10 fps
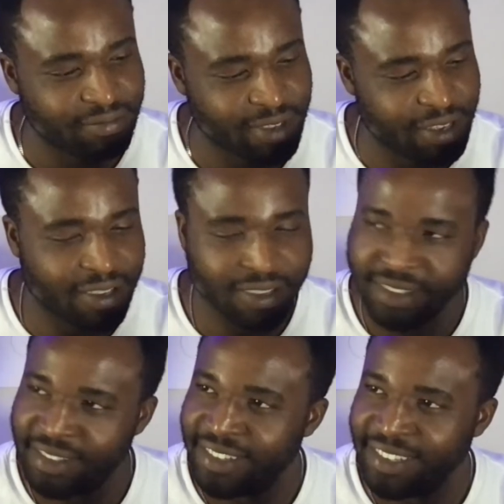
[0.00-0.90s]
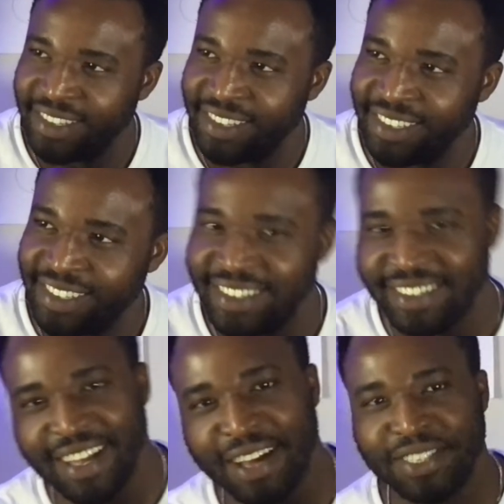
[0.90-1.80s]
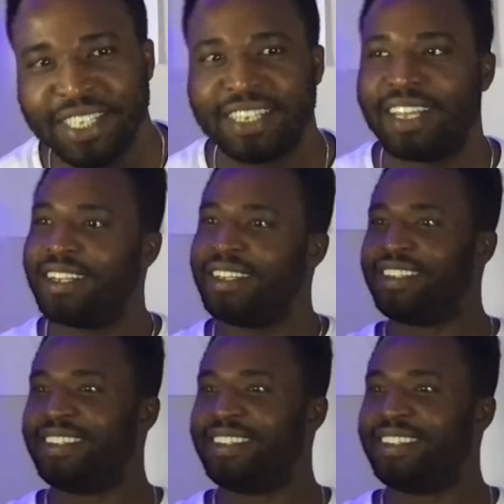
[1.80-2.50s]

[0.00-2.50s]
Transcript: Huh. I'll take that.